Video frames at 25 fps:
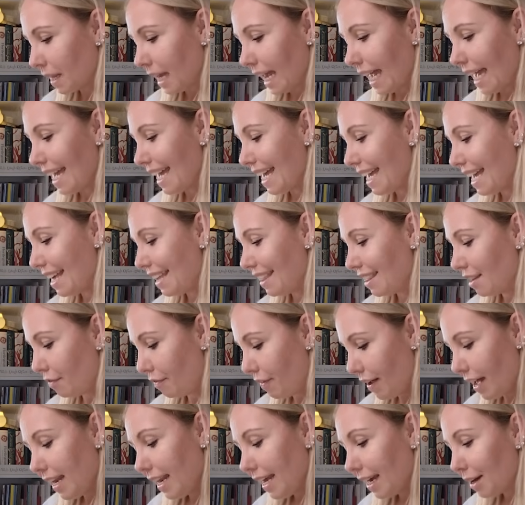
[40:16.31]
The
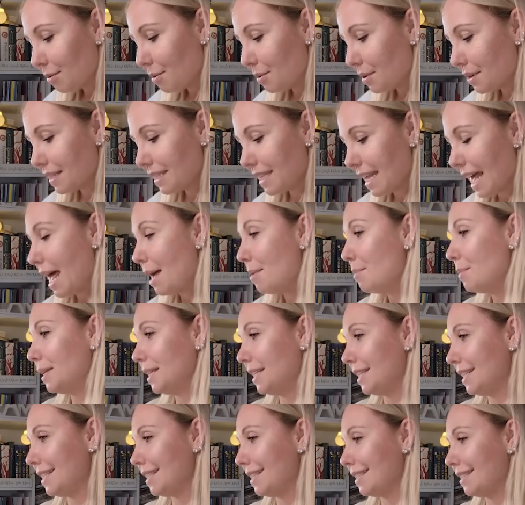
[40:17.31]
fennec was
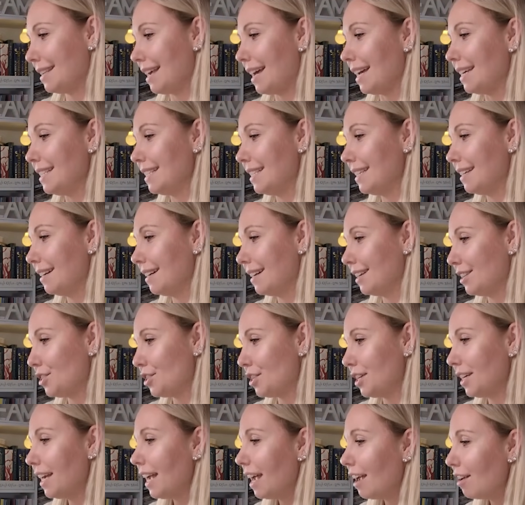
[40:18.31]
Emily's idea.
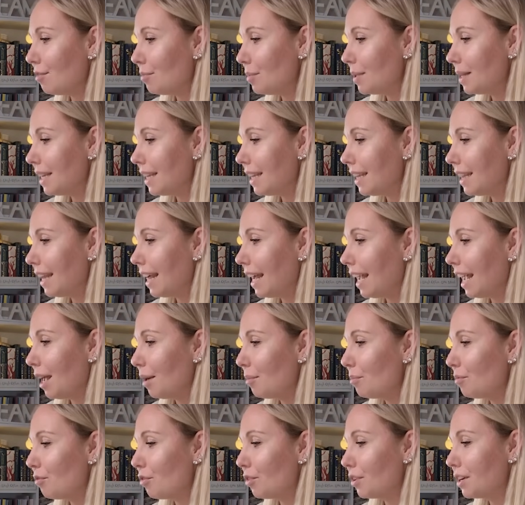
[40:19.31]
She gave me the
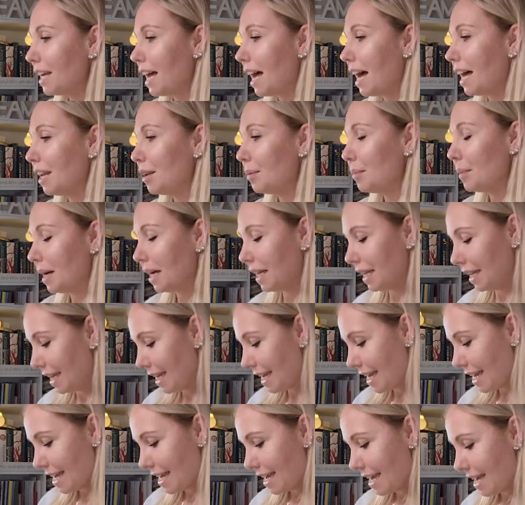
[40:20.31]
name for the animal,
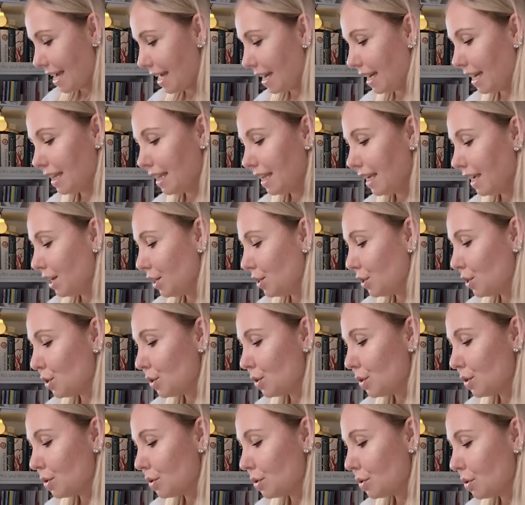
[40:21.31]
and I think it's
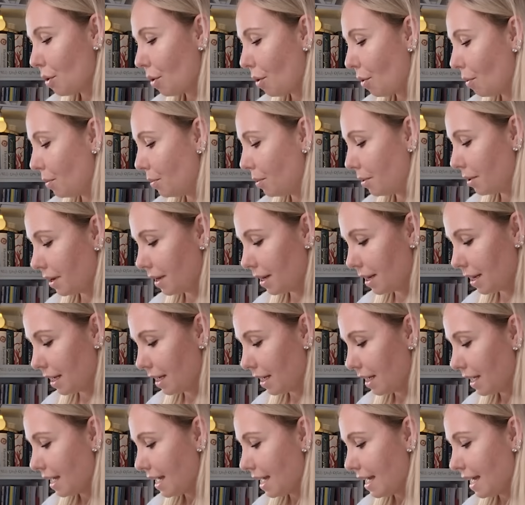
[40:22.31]
so pretty.
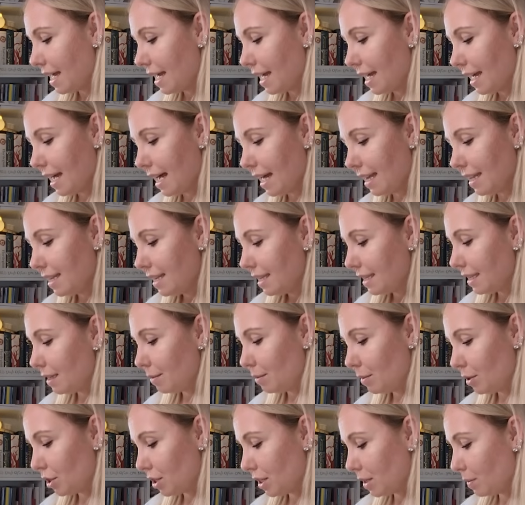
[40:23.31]
And this
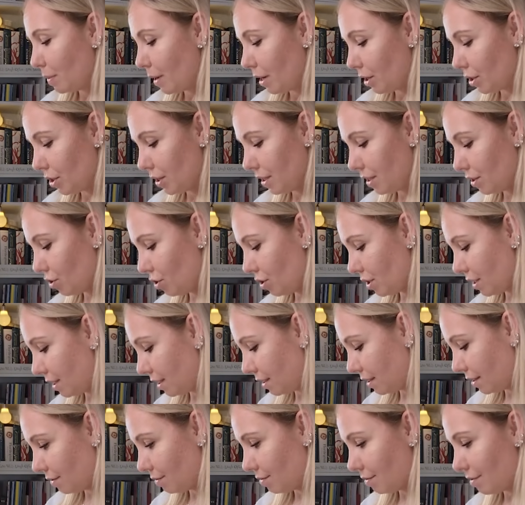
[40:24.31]
image especially, it's
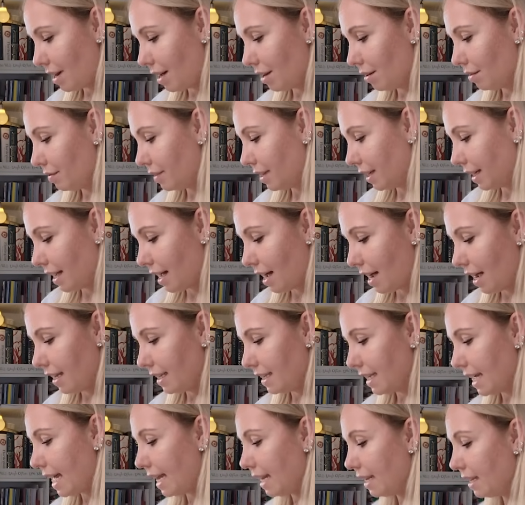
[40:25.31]
just one of the
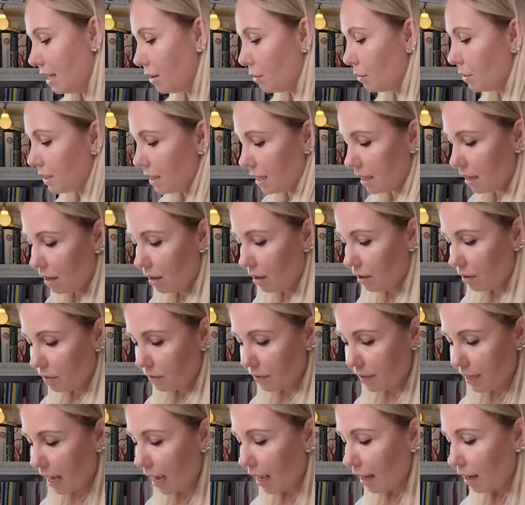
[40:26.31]
kind. And there was a lot of
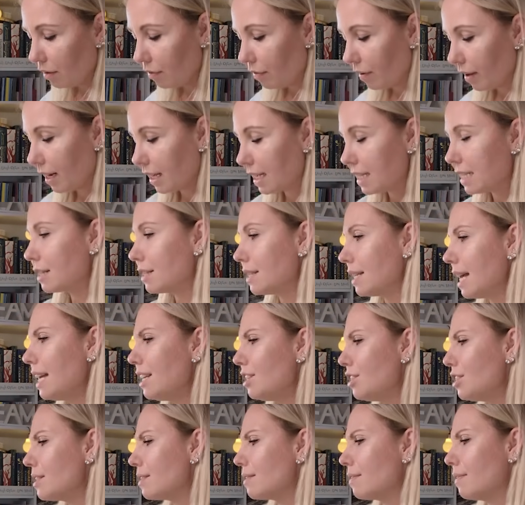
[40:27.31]
tiny fennecs because I
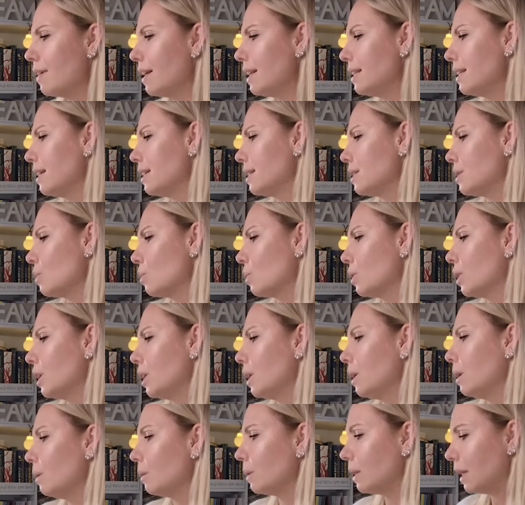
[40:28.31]
just felt they're so
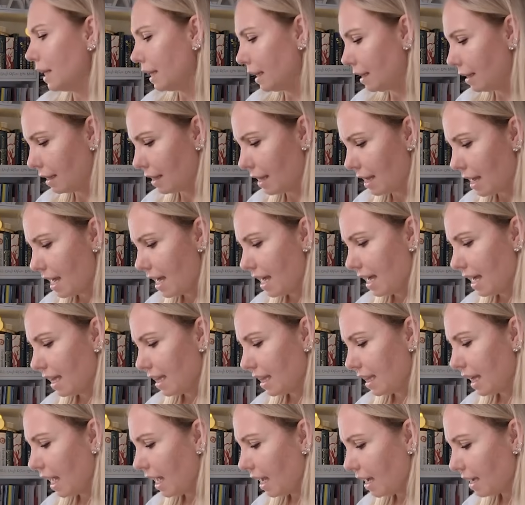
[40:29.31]
cute little
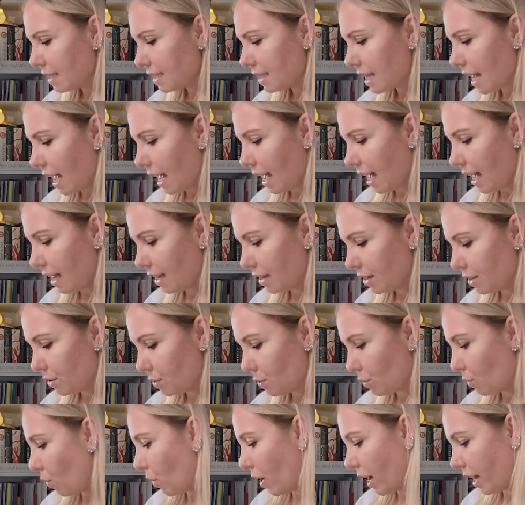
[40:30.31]
things, and
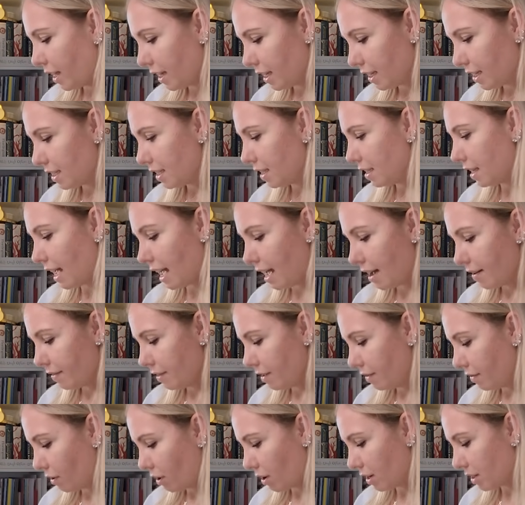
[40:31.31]
why not have
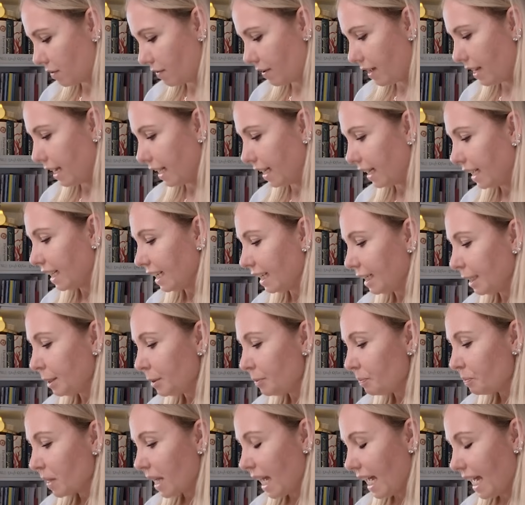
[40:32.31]
the fox fennec.
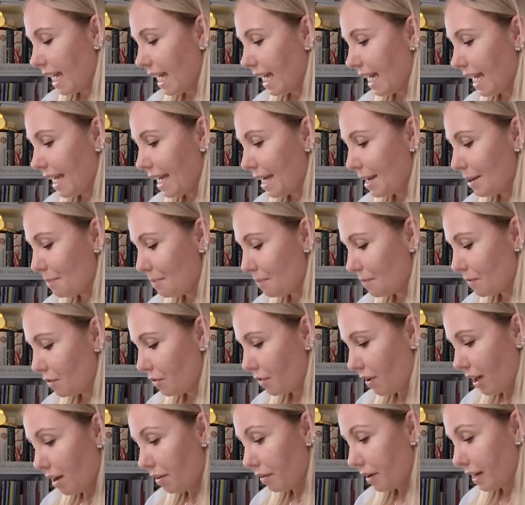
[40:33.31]

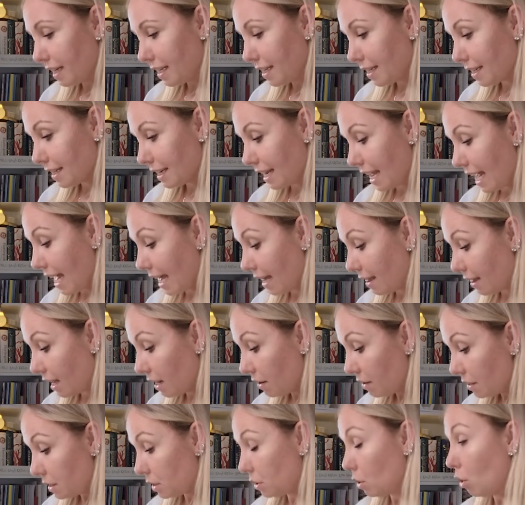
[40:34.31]
Ferret.
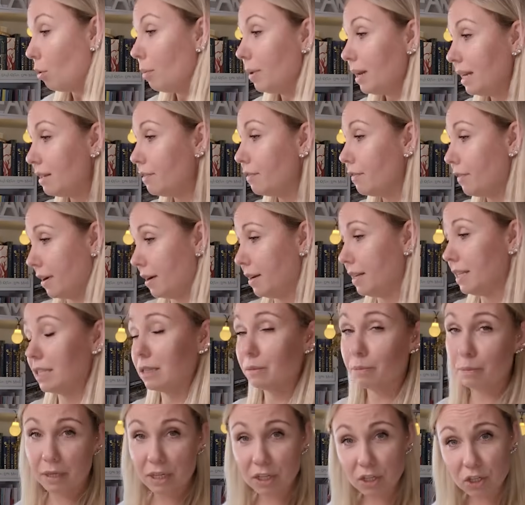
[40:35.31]
There's so many ferret
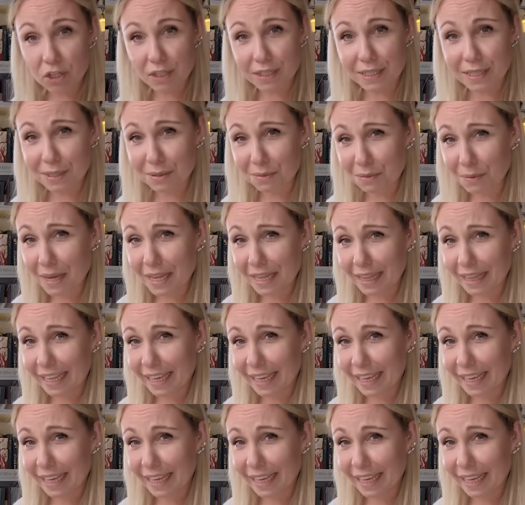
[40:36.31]
species as well.